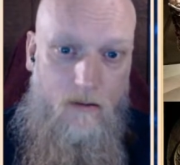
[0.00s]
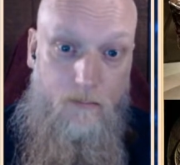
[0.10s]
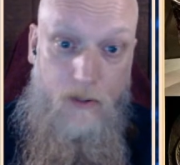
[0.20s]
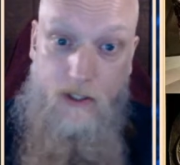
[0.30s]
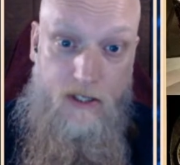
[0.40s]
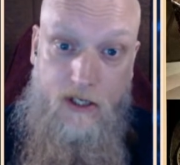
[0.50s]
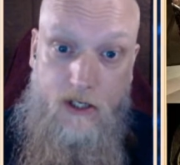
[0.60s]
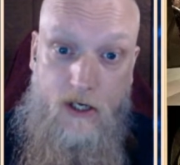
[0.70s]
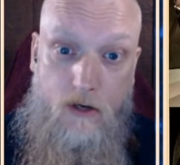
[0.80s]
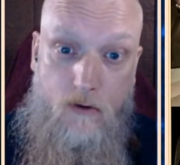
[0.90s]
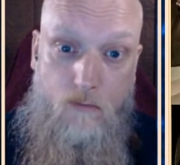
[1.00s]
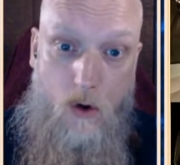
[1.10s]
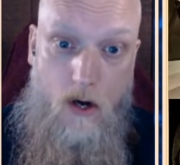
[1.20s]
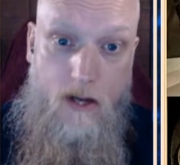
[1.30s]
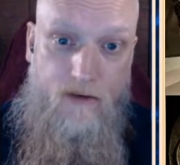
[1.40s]
But they don't know
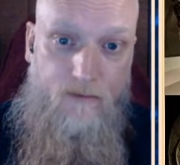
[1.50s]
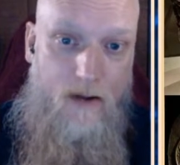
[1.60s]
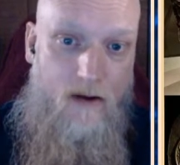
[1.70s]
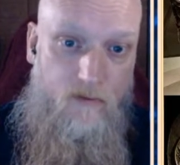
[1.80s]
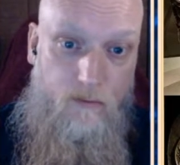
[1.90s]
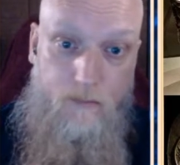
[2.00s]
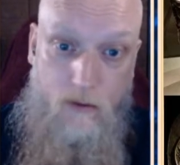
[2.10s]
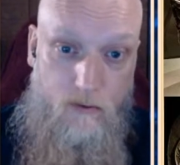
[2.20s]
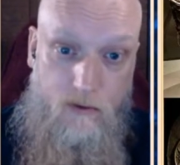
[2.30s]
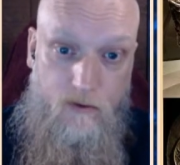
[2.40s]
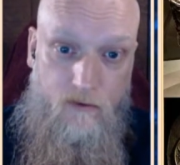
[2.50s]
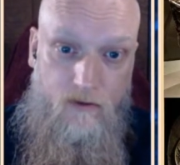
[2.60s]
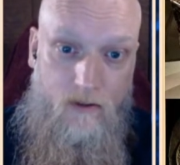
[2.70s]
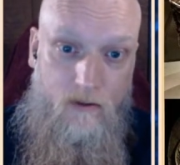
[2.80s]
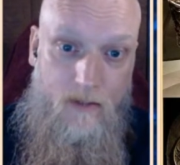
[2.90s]
why this boundary was built. There doesn't
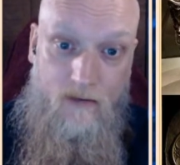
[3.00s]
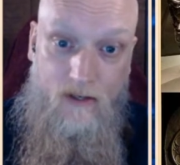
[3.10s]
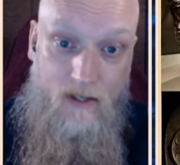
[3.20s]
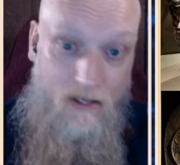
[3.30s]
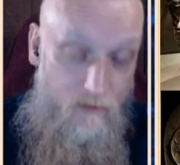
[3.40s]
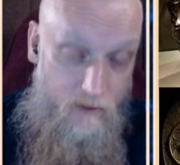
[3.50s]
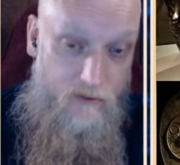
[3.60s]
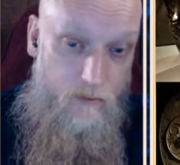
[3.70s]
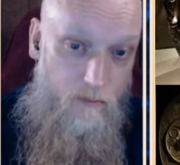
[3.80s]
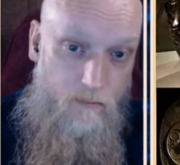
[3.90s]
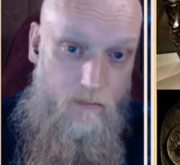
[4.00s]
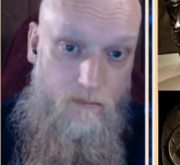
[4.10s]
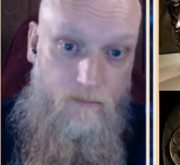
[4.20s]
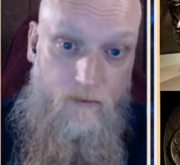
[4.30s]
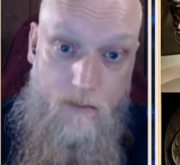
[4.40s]
seem to be anything in it. This,
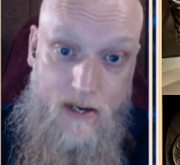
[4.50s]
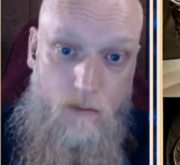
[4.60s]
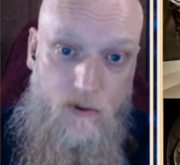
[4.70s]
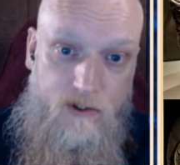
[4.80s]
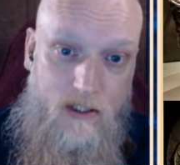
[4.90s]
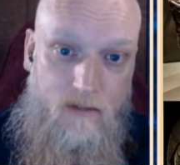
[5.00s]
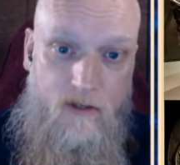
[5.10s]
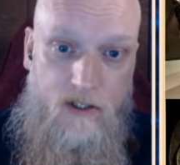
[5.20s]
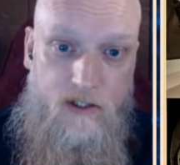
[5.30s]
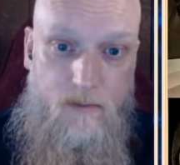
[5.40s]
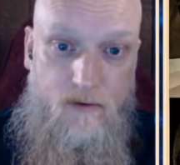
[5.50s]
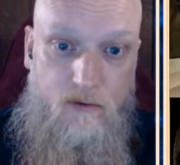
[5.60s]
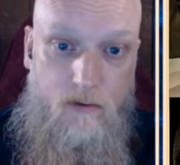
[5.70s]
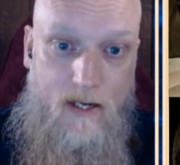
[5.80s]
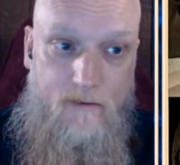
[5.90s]
for me, would signify a
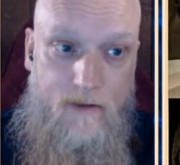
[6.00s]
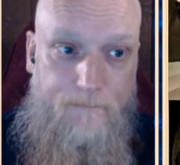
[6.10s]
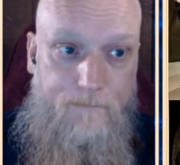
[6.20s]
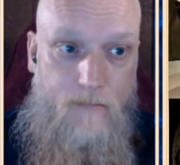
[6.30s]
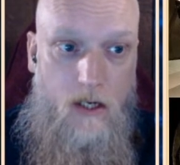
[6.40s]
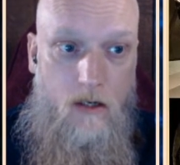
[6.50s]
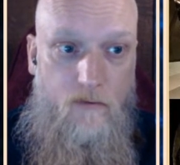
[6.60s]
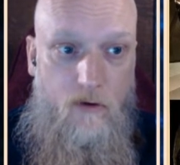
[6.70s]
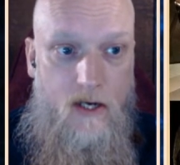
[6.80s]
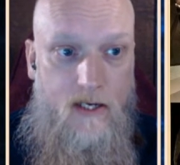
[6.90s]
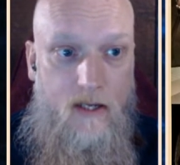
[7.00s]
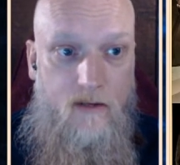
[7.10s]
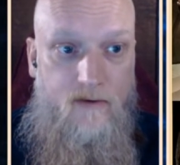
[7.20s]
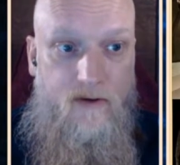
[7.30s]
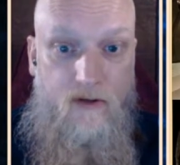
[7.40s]
spiritual area. Another idea
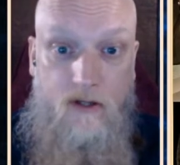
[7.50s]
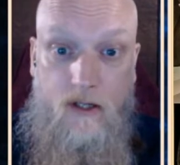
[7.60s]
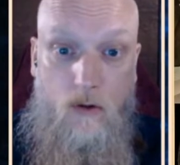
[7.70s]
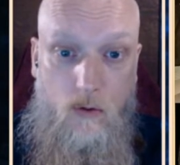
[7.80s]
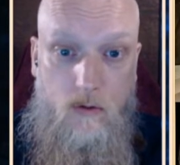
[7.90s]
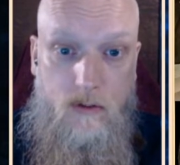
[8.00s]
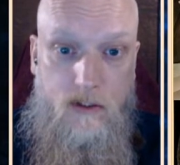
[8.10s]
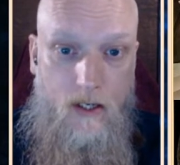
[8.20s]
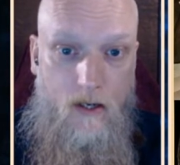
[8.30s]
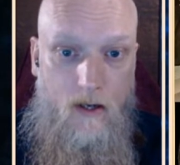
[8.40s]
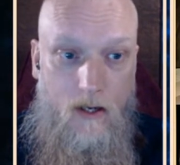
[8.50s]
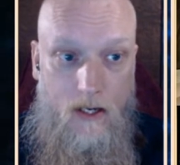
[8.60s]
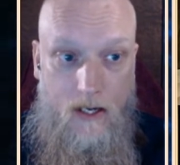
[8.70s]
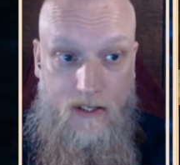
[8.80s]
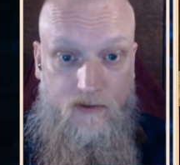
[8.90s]
that says that they're hoards,
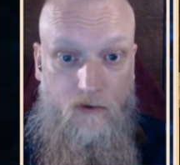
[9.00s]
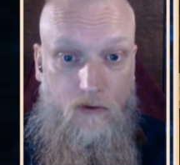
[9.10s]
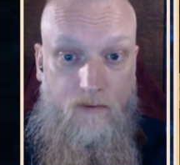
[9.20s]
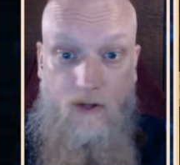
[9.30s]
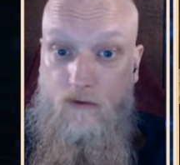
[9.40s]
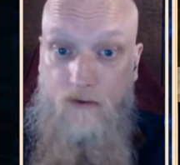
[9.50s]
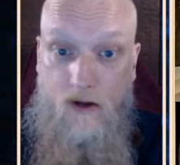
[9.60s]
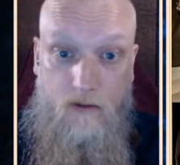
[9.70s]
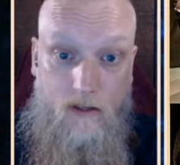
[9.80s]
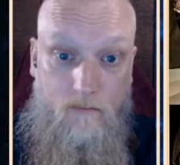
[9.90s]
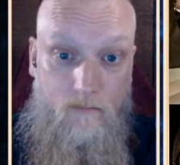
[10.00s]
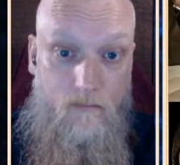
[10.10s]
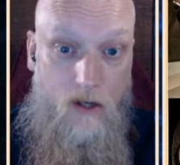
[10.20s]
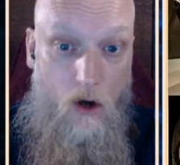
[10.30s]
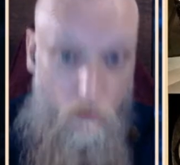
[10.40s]
and this is something that's
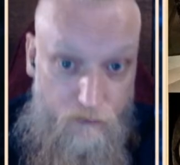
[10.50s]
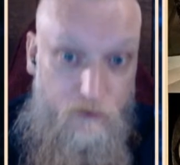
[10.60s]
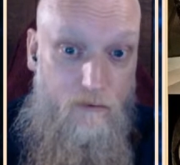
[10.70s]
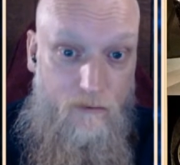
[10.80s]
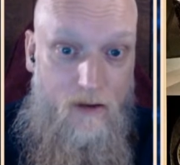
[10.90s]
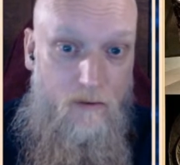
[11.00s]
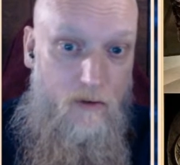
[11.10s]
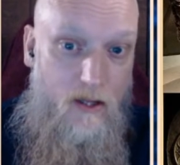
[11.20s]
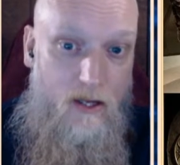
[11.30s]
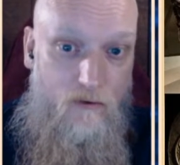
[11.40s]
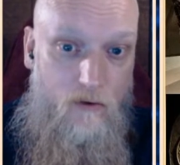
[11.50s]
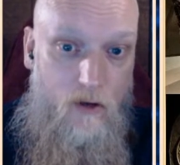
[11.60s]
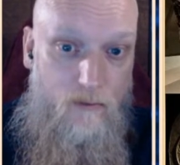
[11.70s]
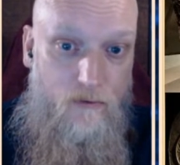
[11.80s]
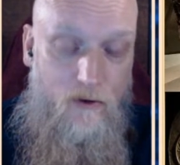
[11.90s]
often found in these
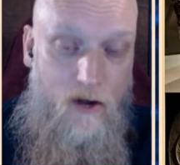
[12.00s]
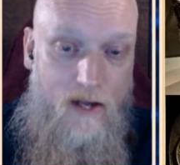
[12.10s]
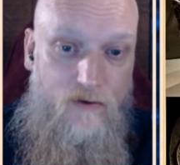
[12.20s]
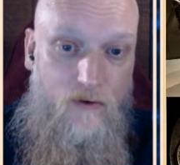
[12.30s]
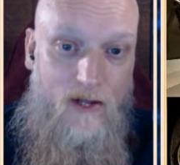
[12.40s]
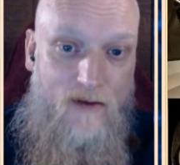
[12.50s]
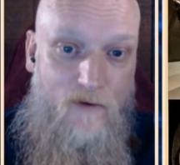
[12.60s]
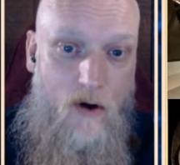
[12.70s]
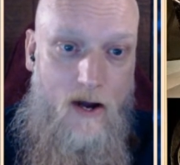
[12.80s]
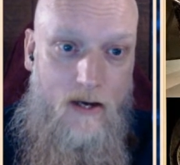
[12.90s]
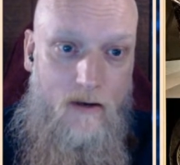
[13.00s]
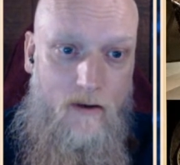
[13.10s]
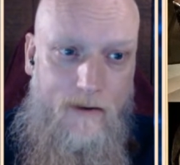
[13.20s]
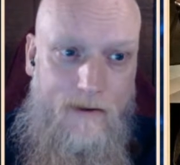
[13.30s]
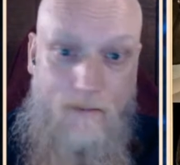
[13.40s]
types of sites, is they find
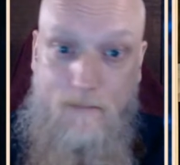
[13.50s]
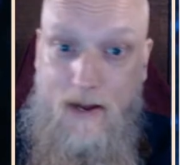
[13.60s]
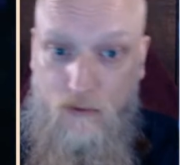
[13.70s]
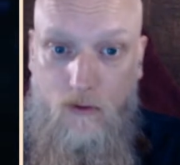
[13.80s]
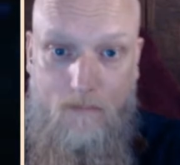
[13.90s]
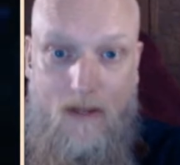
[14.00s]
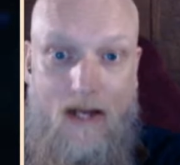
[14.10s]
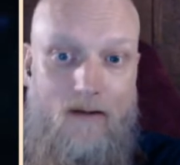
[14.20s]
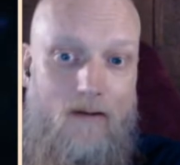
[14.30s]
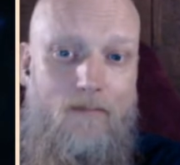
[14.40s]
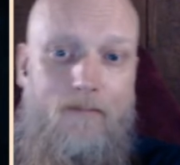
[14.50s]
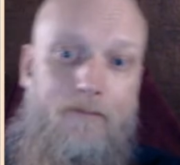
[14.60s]
the metal that made them.